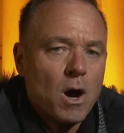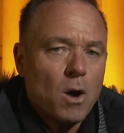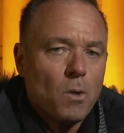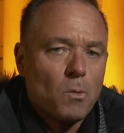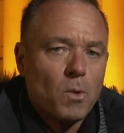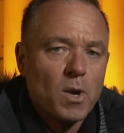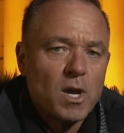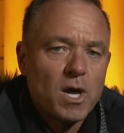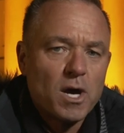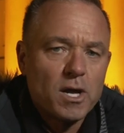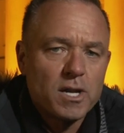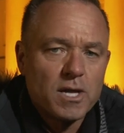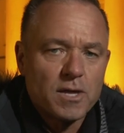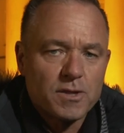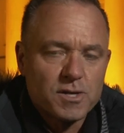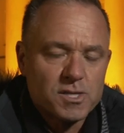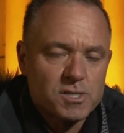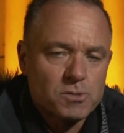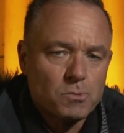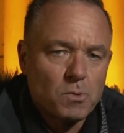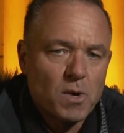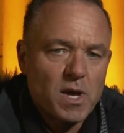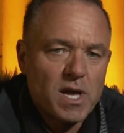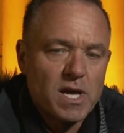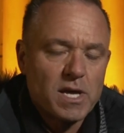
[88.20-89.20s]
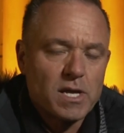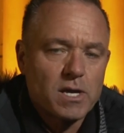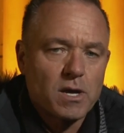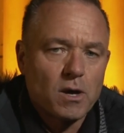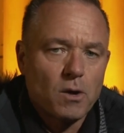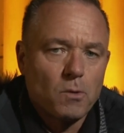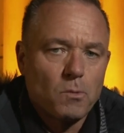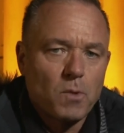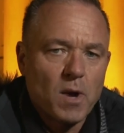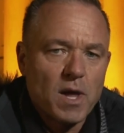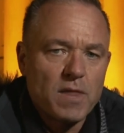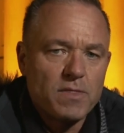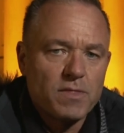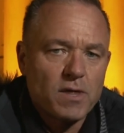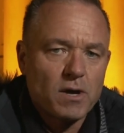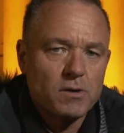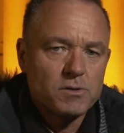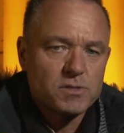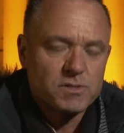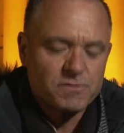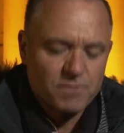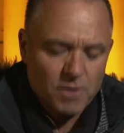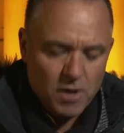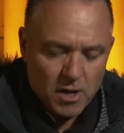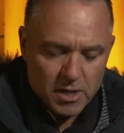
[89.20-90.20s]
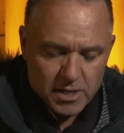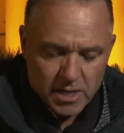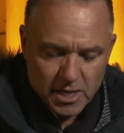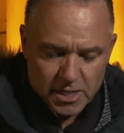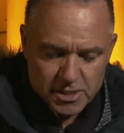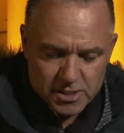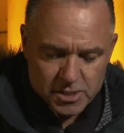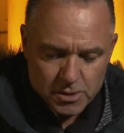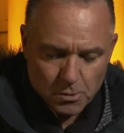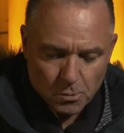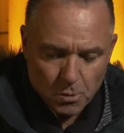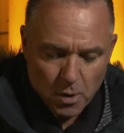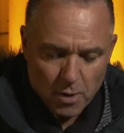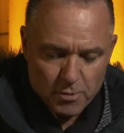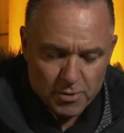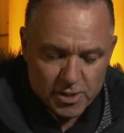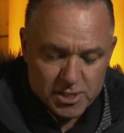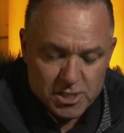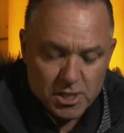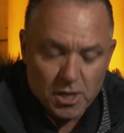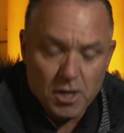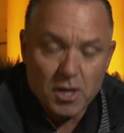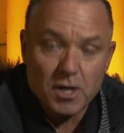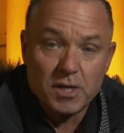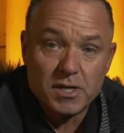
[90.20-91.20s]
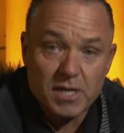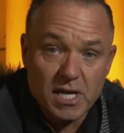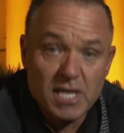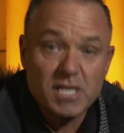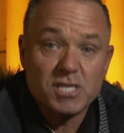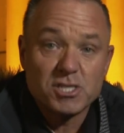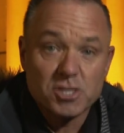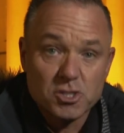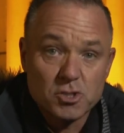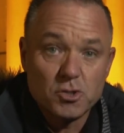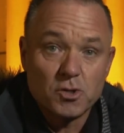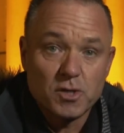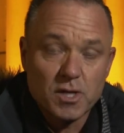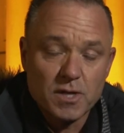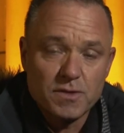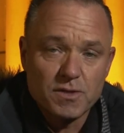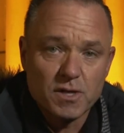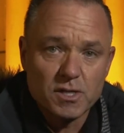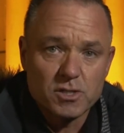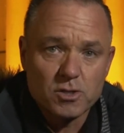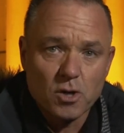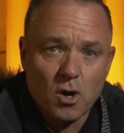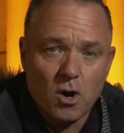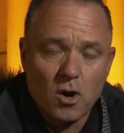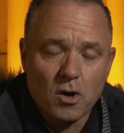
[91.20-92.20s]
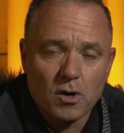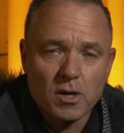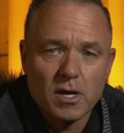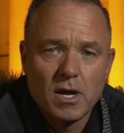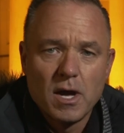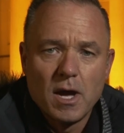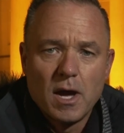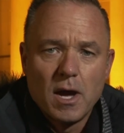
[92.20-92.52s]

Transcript: Well, earlier this week, when those verdicts were returned, he stood in the dock.